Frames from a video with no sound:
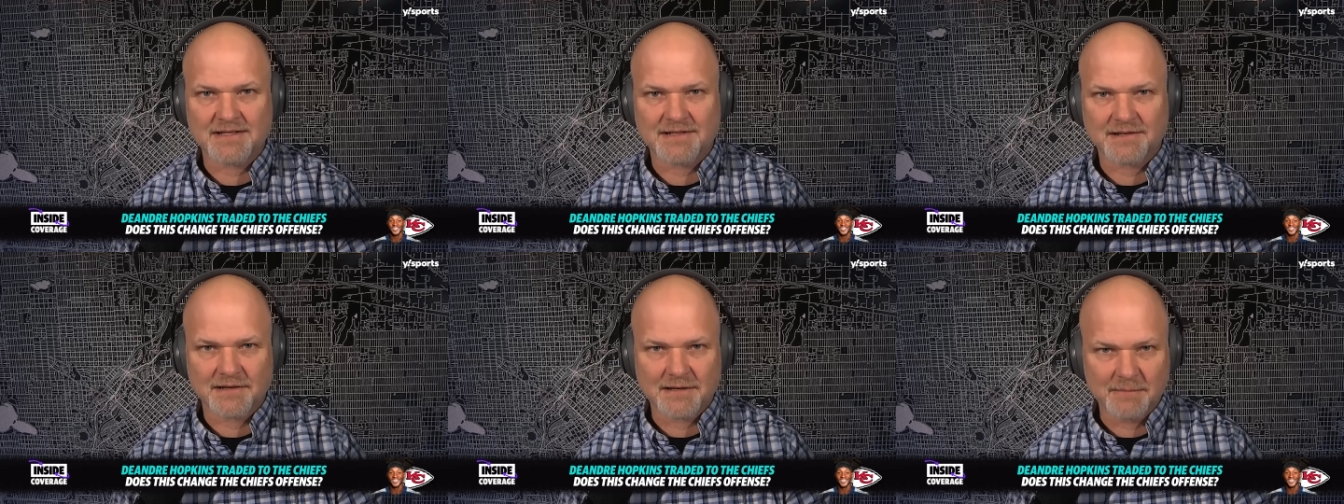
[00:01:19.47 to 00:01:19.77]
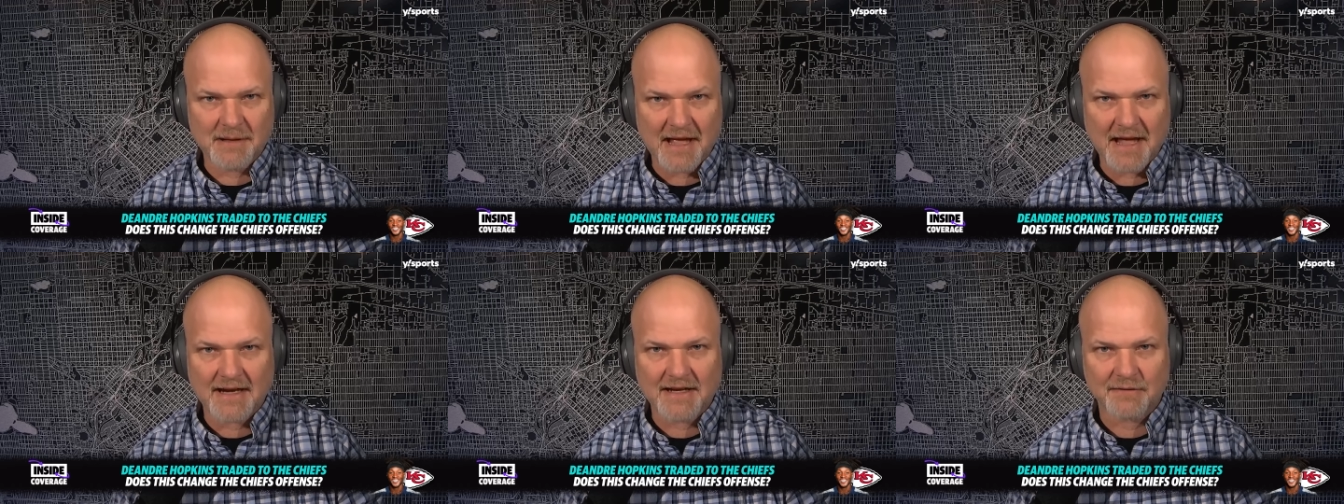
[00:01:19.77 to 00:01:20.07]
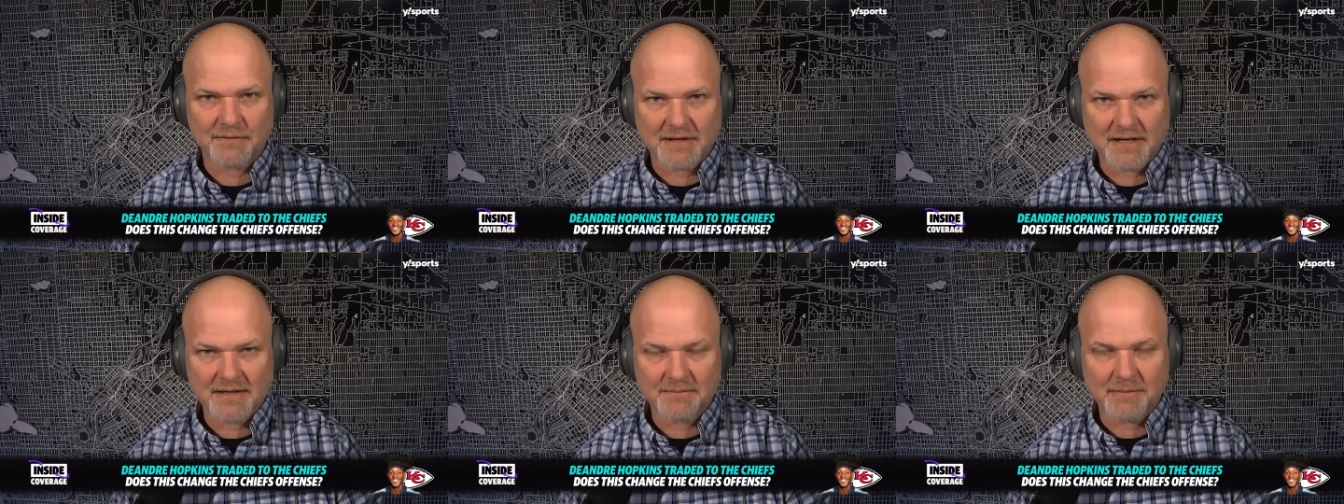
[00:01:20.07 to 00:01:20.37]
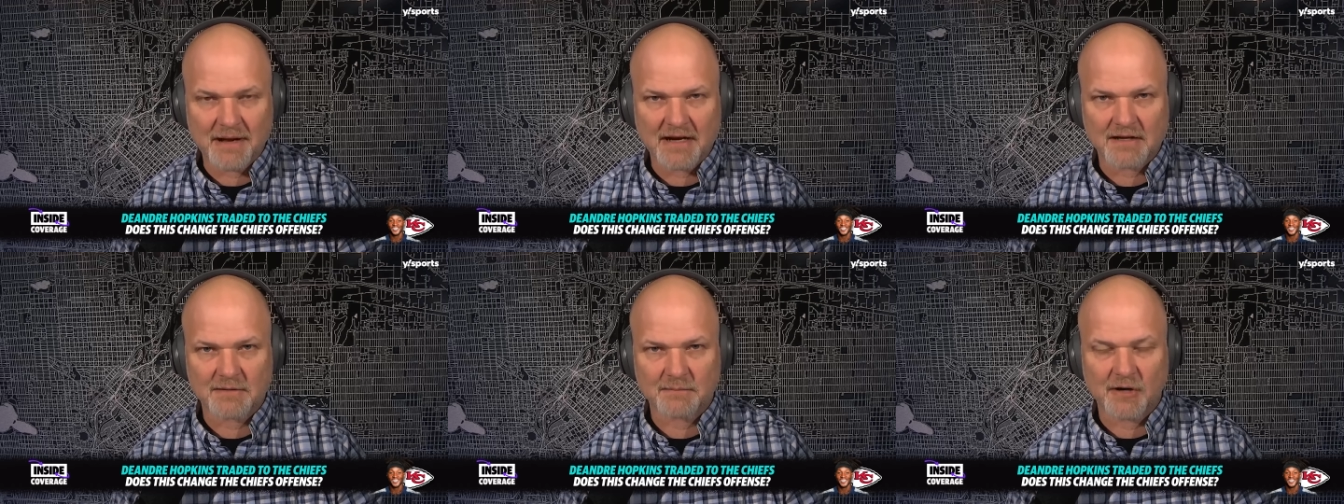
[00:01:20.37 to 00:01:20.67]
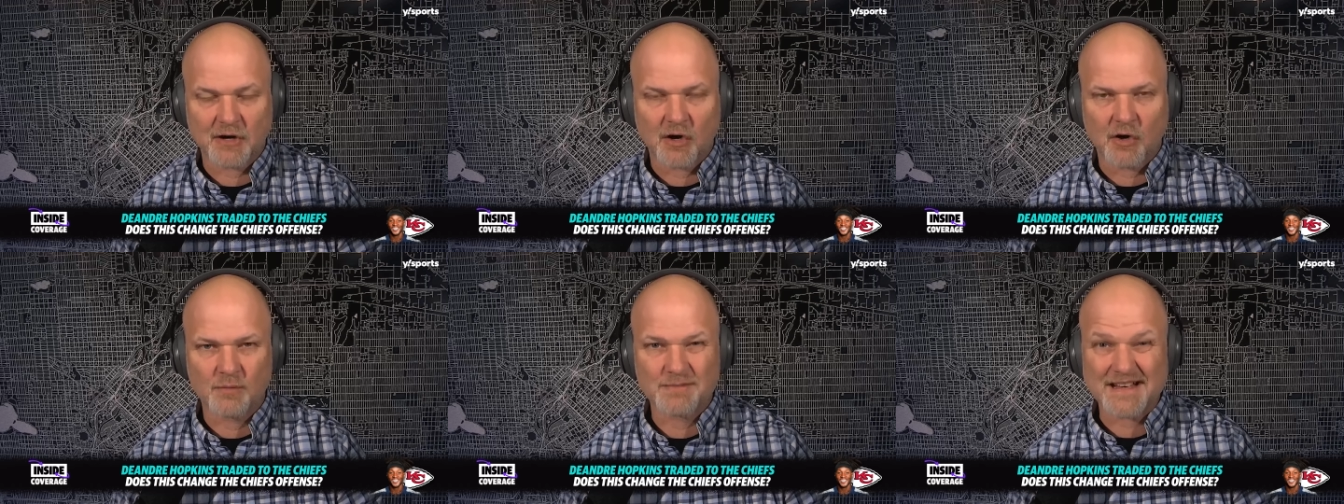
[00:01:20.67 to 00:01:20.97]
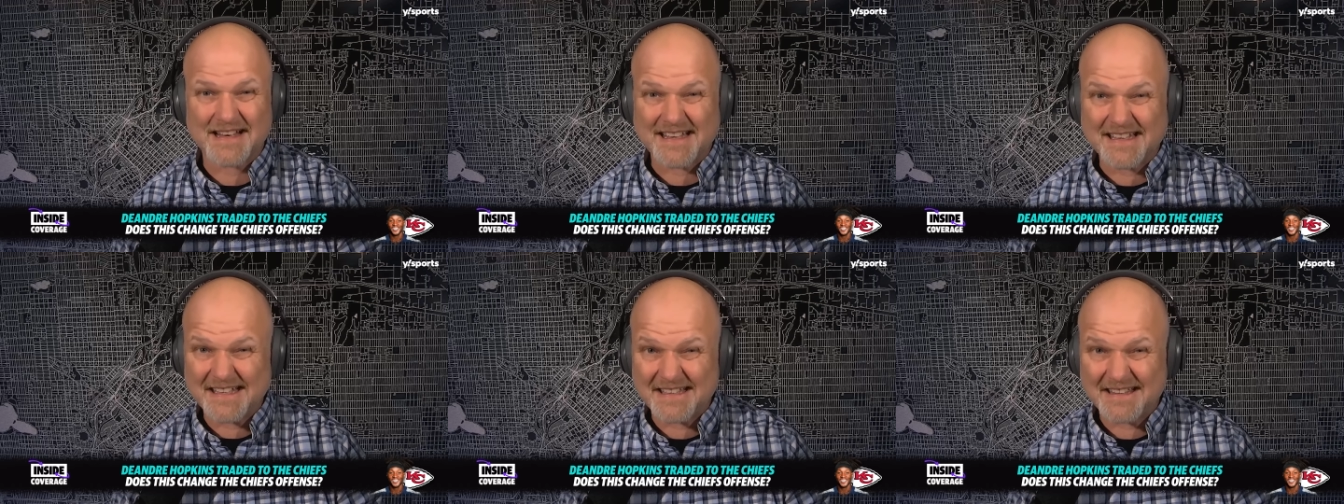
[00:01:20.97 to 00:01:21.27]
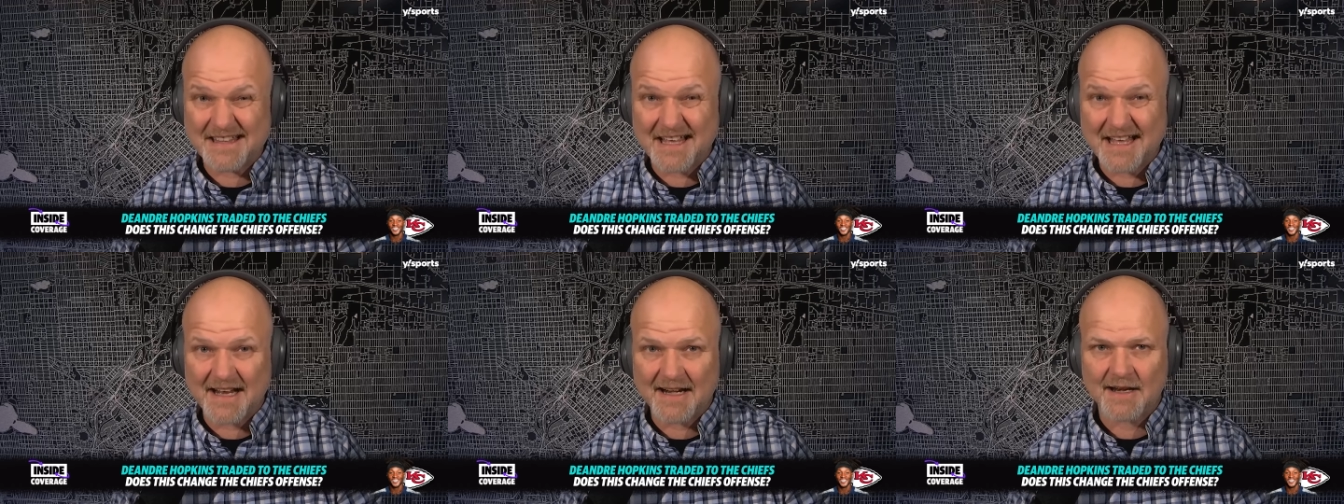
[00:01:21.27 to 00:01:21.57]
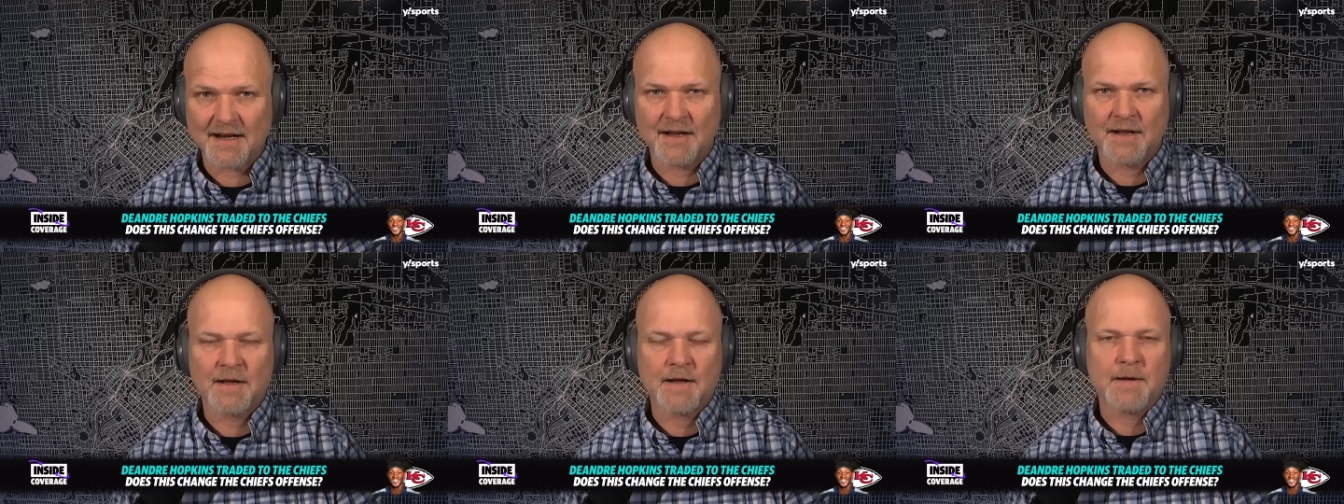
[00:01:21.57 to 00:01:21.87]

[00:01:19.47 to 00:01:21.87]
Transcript: it's going to be Andy Reid and Patrick Mahomes. I get that.